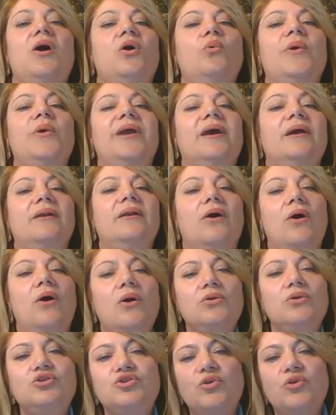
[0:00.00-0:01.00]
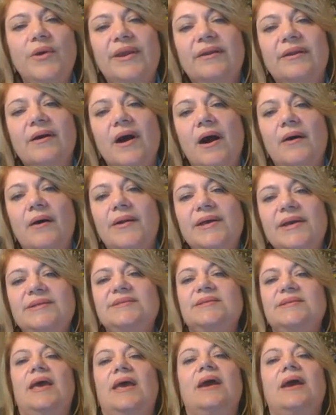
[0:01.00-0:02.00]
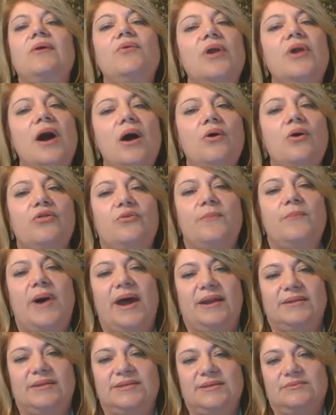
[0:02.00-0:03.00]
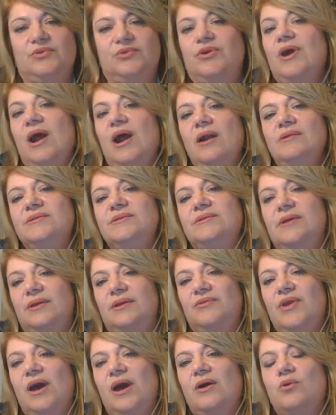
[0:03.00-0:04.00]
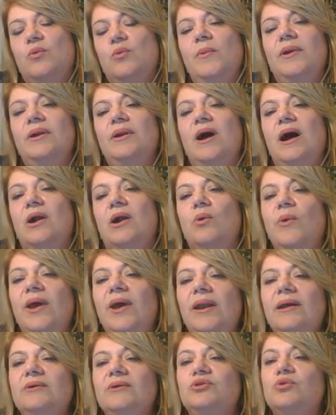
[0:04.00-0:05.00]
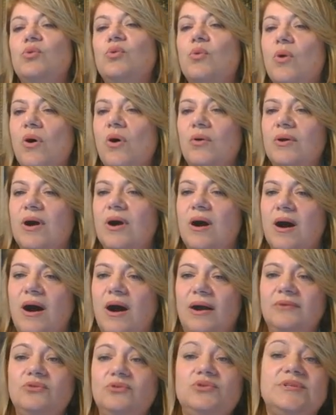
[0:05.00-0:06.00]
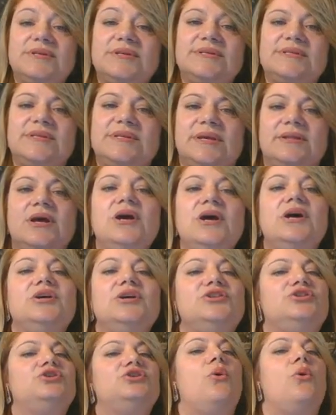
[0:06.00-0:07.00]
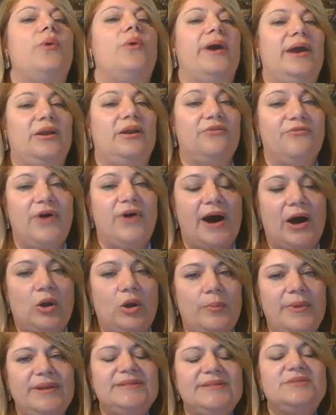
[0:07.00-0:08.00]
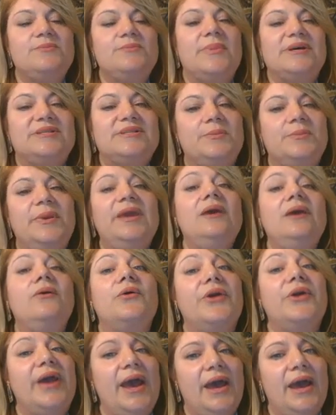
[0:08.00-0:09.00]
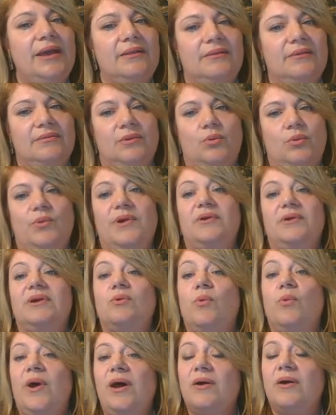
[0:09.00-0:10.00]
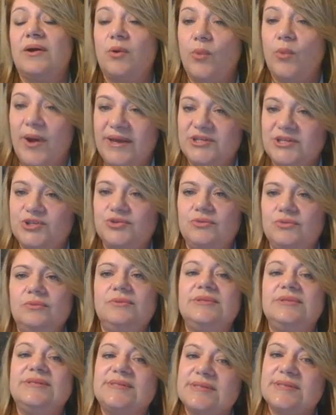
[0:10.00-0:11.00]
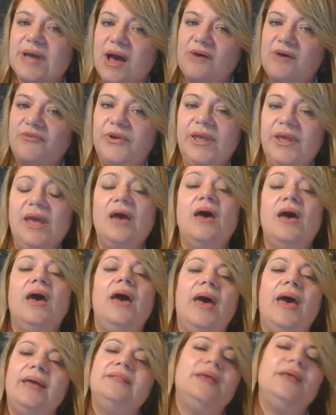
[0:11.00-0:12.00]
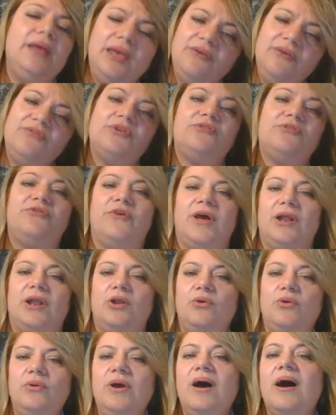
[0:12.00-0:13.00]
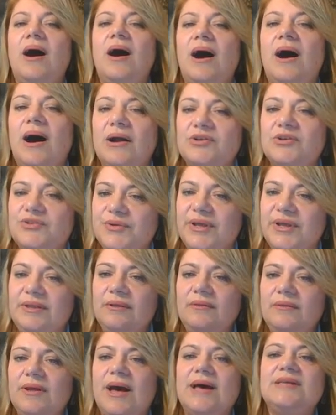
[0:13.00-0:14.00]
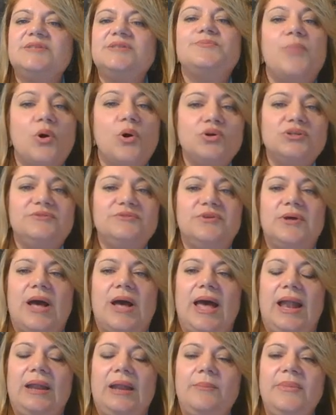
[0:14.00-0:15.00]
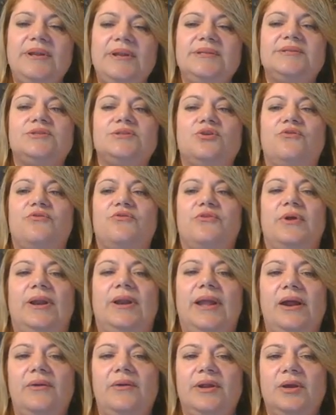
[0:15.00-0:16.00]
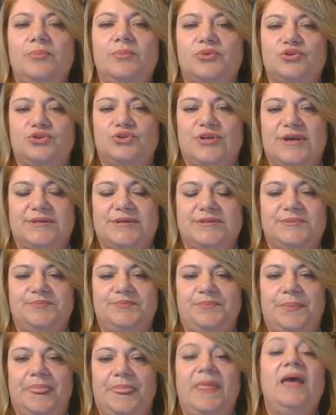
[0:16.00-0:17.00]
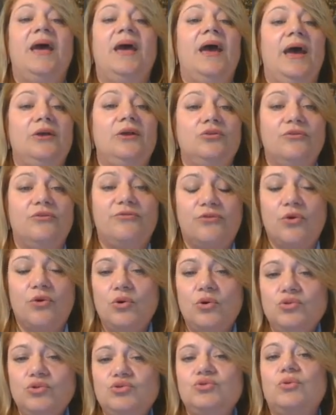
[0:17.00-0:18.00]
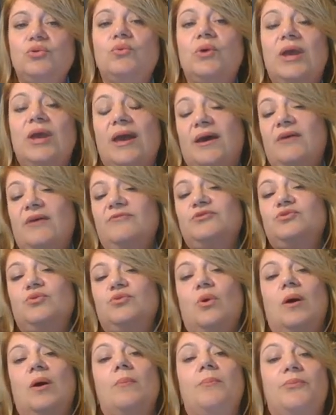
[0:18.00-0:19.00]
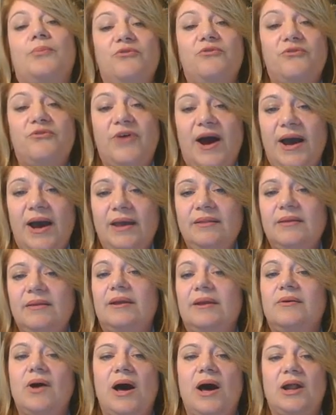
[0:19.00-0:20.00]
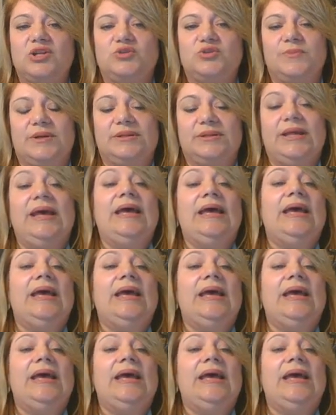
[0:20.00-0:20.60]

We can also encourage a growth mindset. Girls and young women are willing to work hard to succeed. So environments must be created where question, discovery, and even failure are treated as positive elements of the learning process. And of course, we have to provide encouragement.